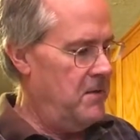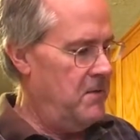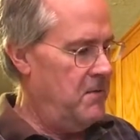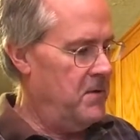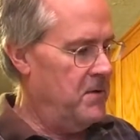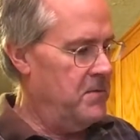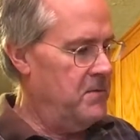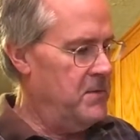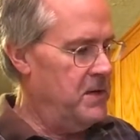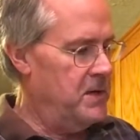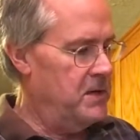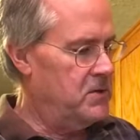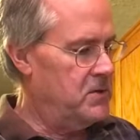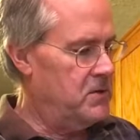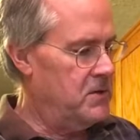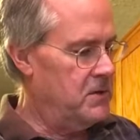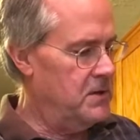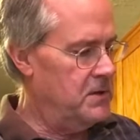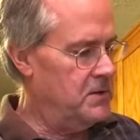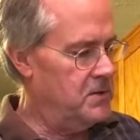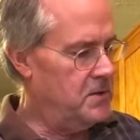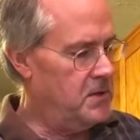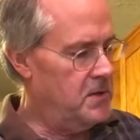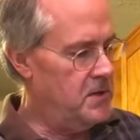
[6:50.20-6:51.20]
to make sure
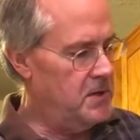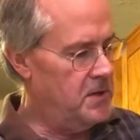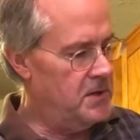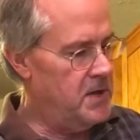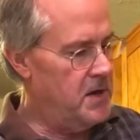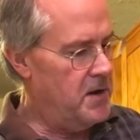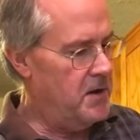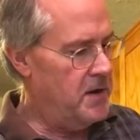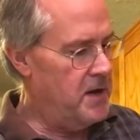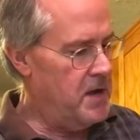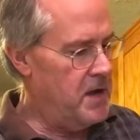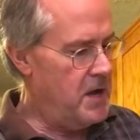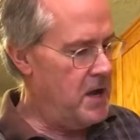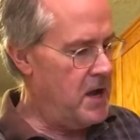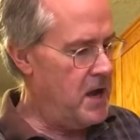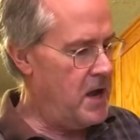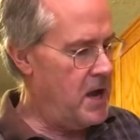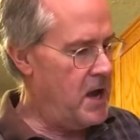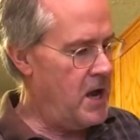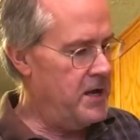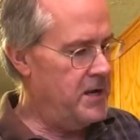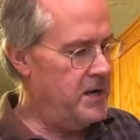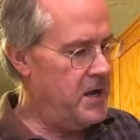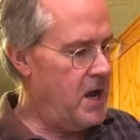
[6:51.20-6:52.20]
it's good. Now,
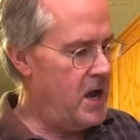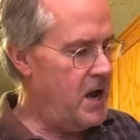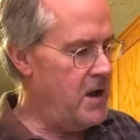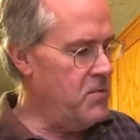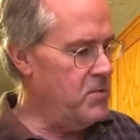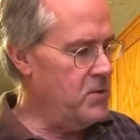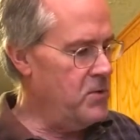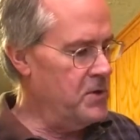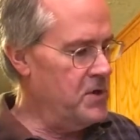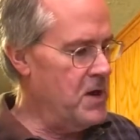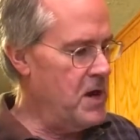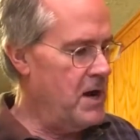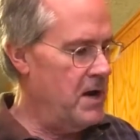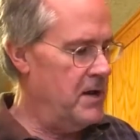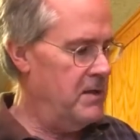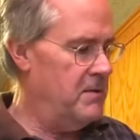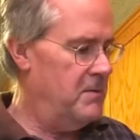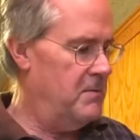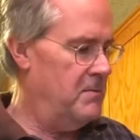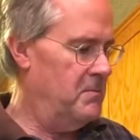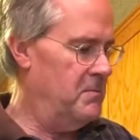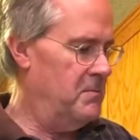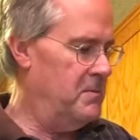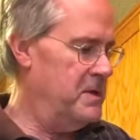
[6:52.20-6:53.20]
I would not
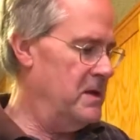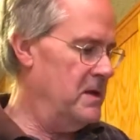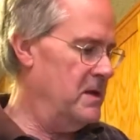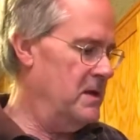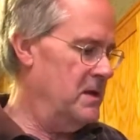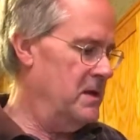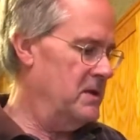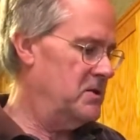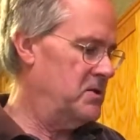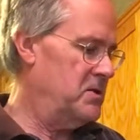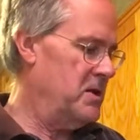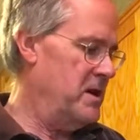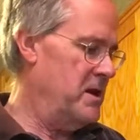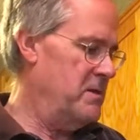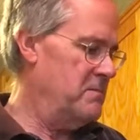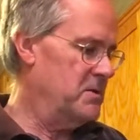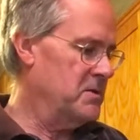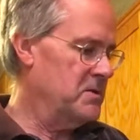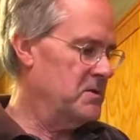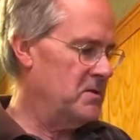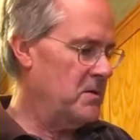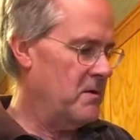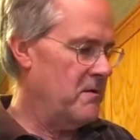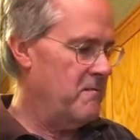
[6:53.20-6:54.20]
be ashamed
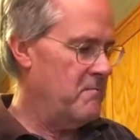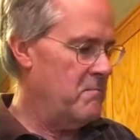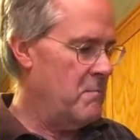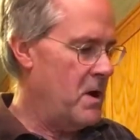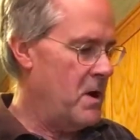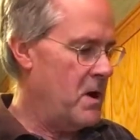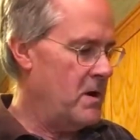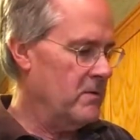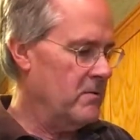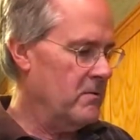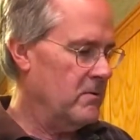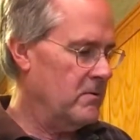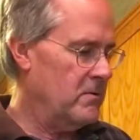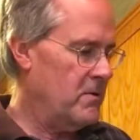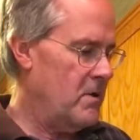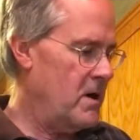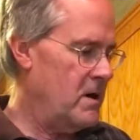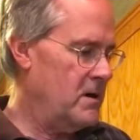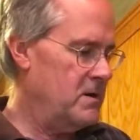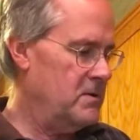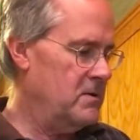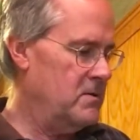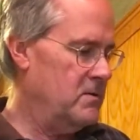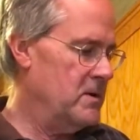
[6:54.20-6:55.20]
to serve Mongrel
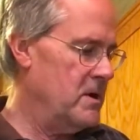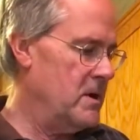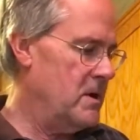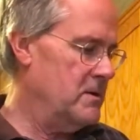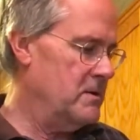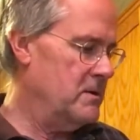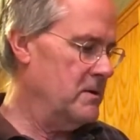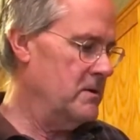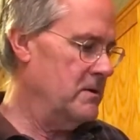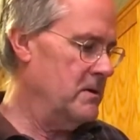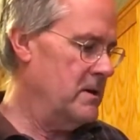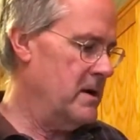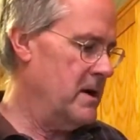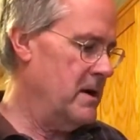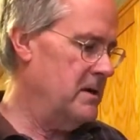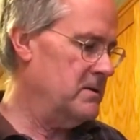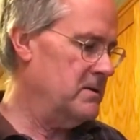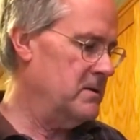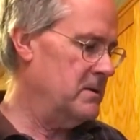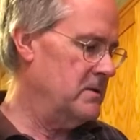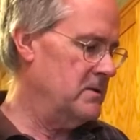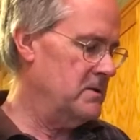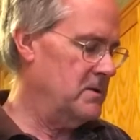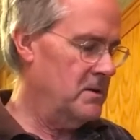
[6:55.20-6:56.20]
Grog to an honored
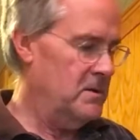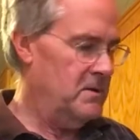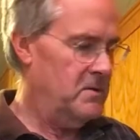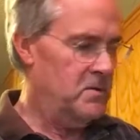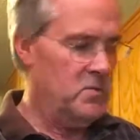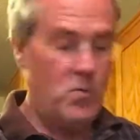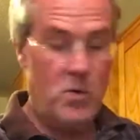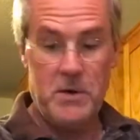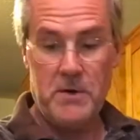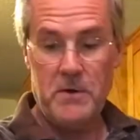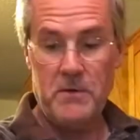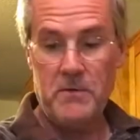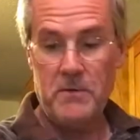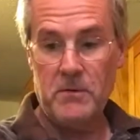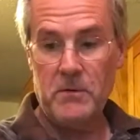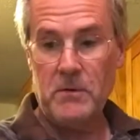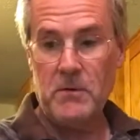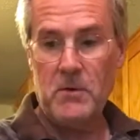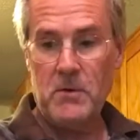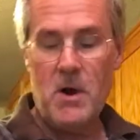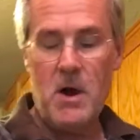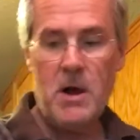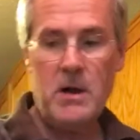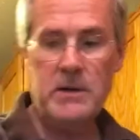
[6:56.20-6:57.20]
guest. It's wonderful
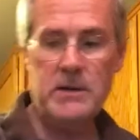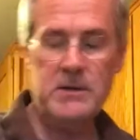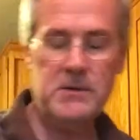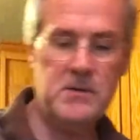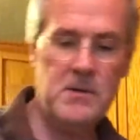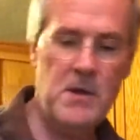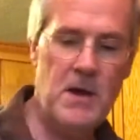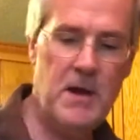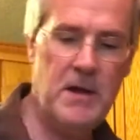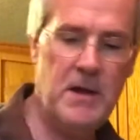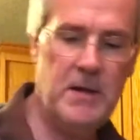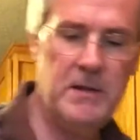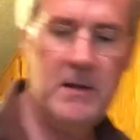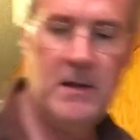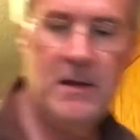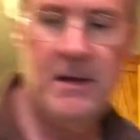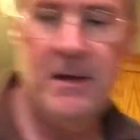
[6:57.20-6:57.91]
grog. It's not,